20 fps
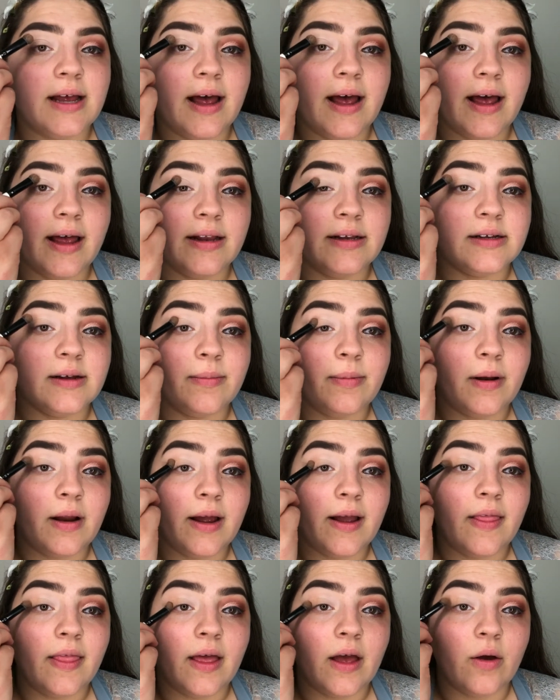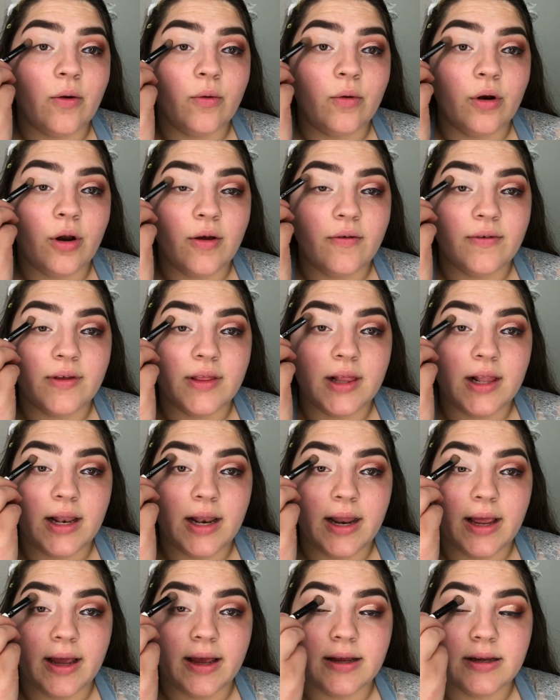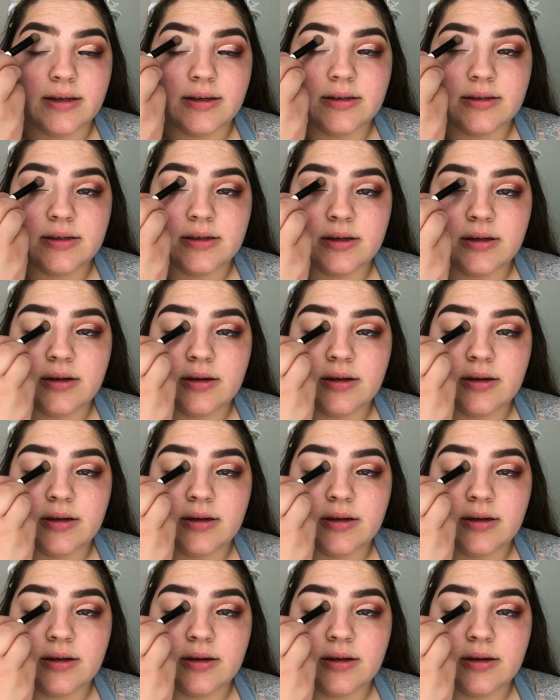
and applying that all over the lid.